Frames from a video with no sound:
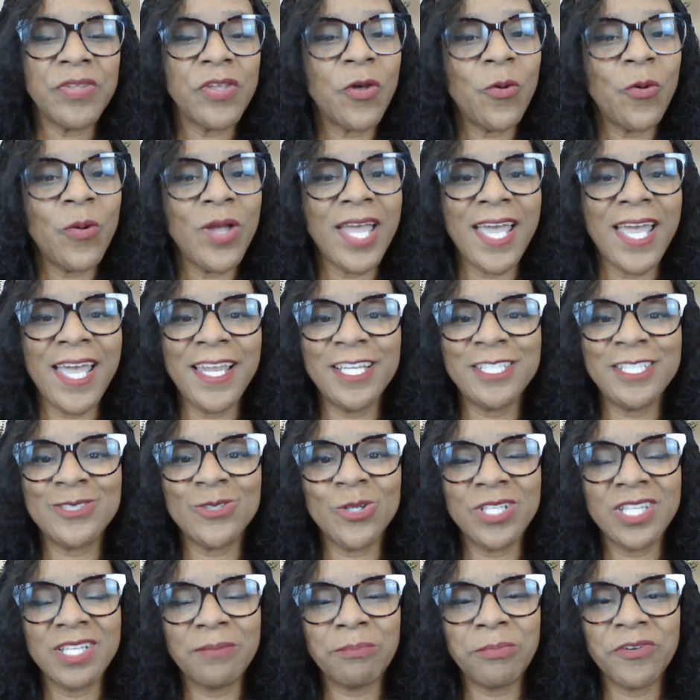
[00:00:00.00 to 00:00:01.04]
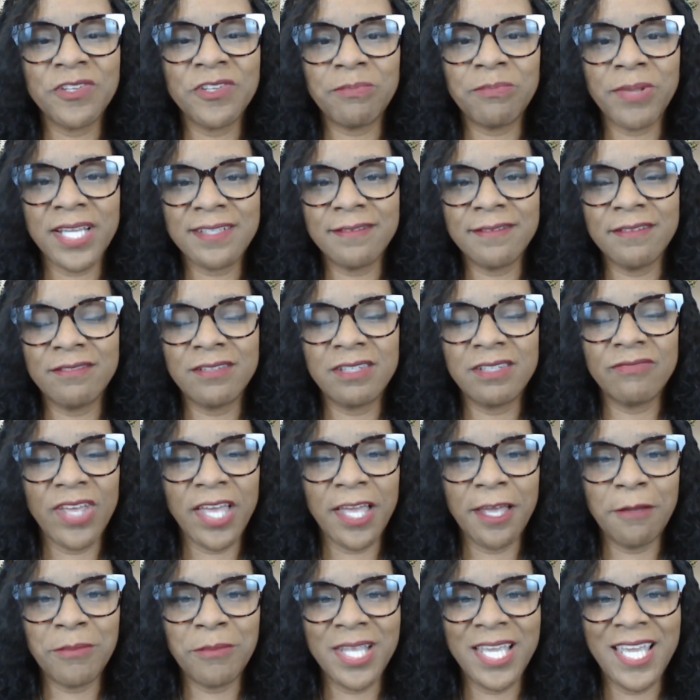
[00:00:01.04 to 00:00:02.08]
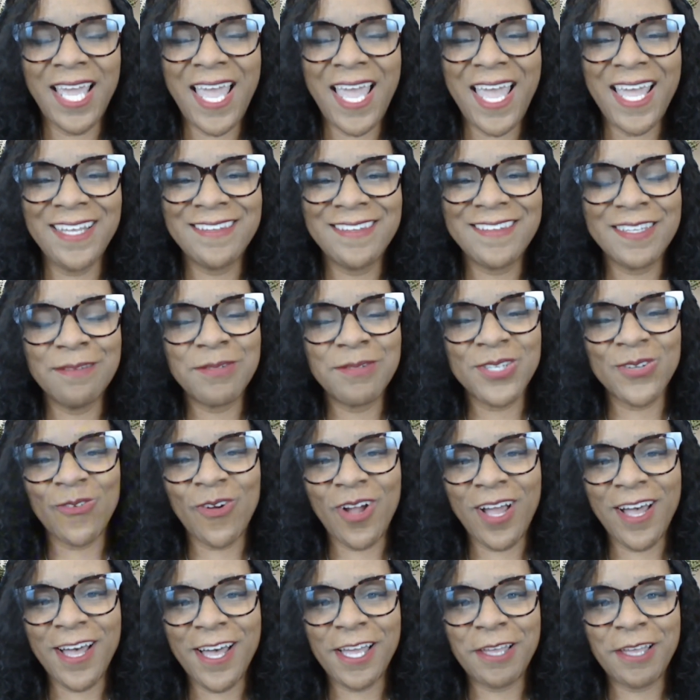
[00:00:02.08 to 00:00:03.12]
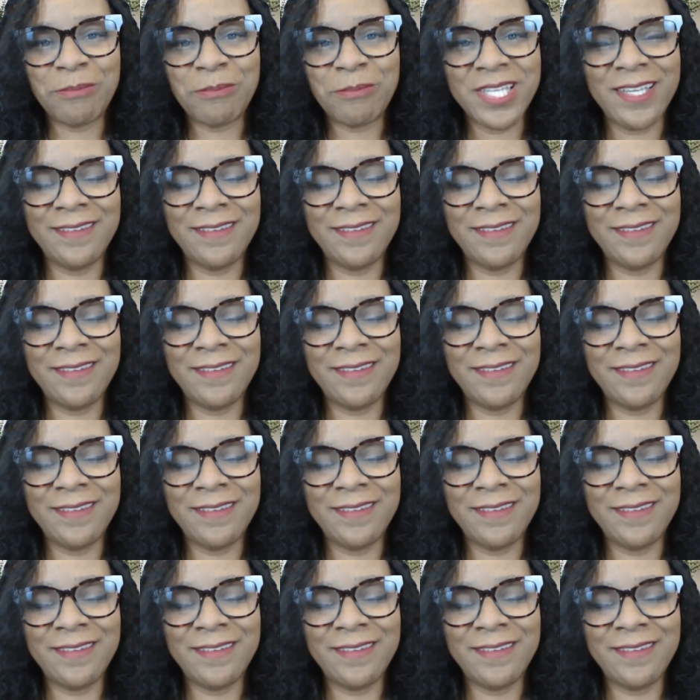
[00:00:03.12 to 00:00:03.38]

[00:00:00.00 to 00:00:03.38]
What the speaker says: go ahead and join the Perspectives family and subscribe.